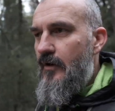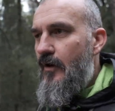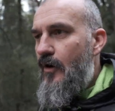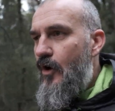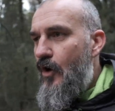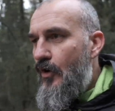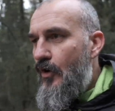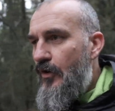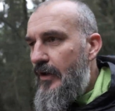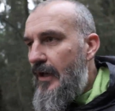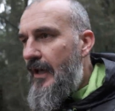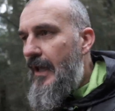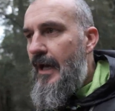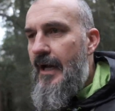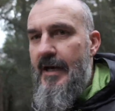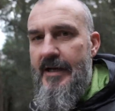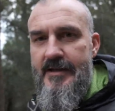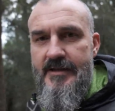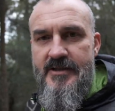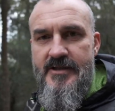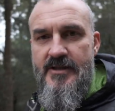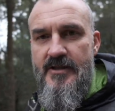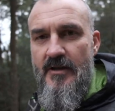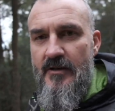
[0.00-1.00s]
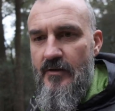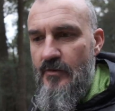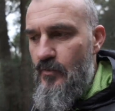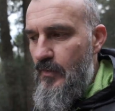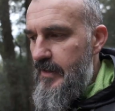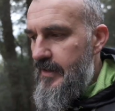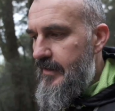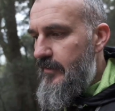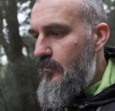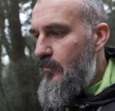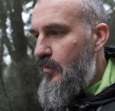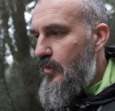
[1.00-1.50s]
online, so we
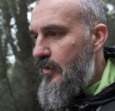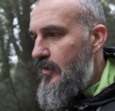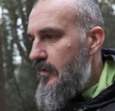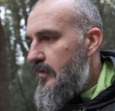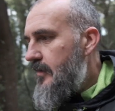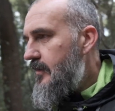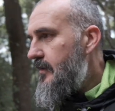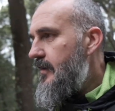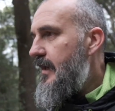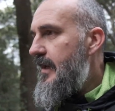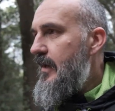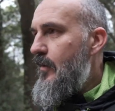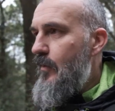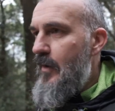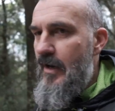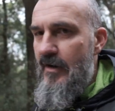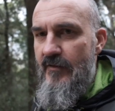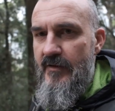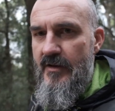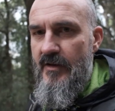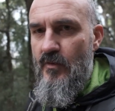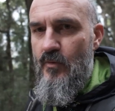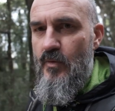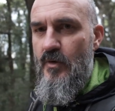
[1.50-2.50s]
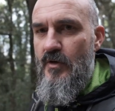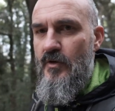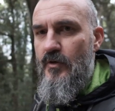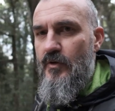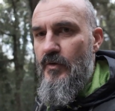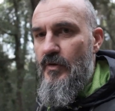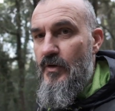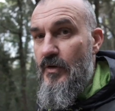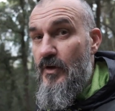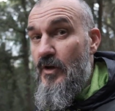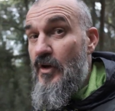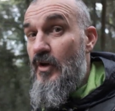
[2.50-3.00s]
can work anywhere in the world,